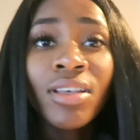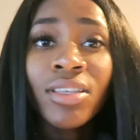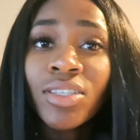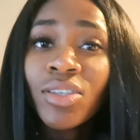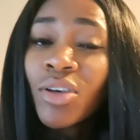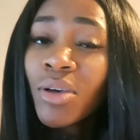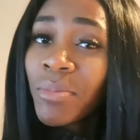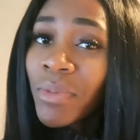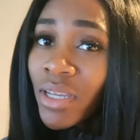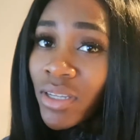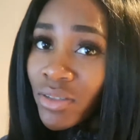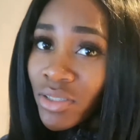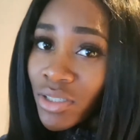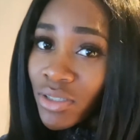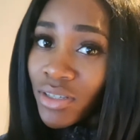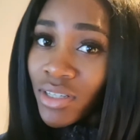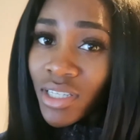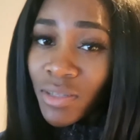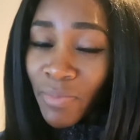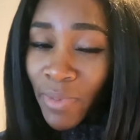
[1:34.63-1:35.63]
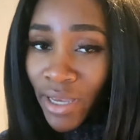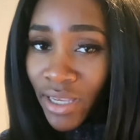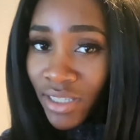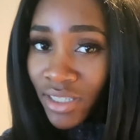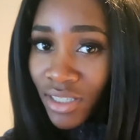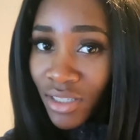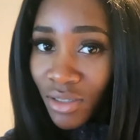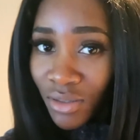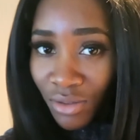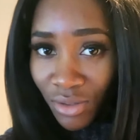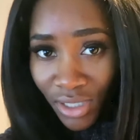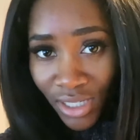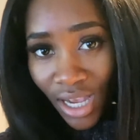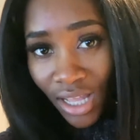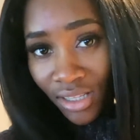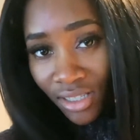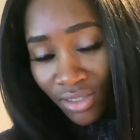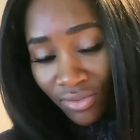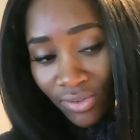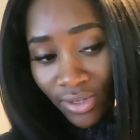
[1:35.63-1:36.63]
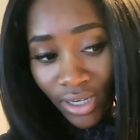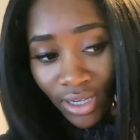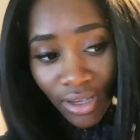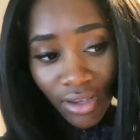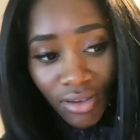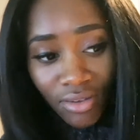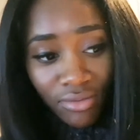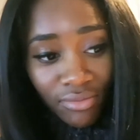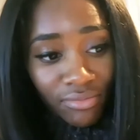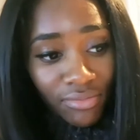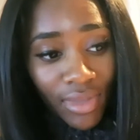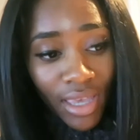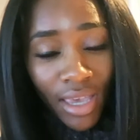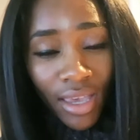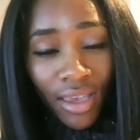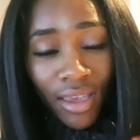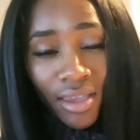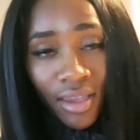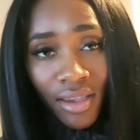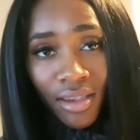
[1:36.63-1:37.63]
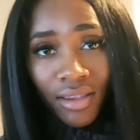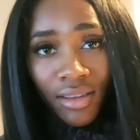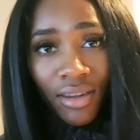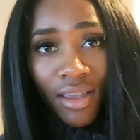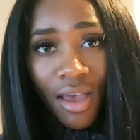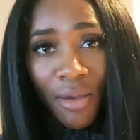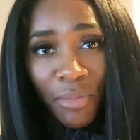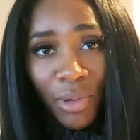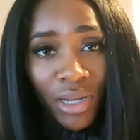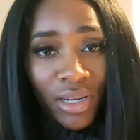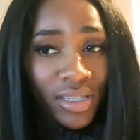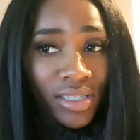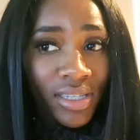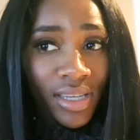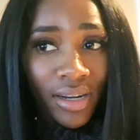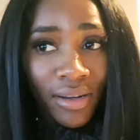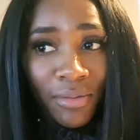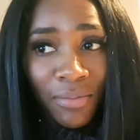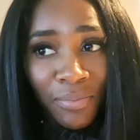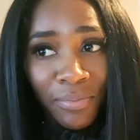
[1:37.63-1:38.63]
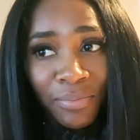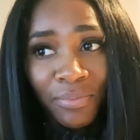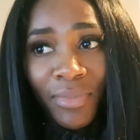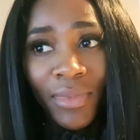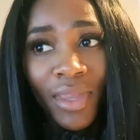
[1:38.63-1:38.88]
So I'm here to shoot a spicy noodle challenge video and I'm gonna set up.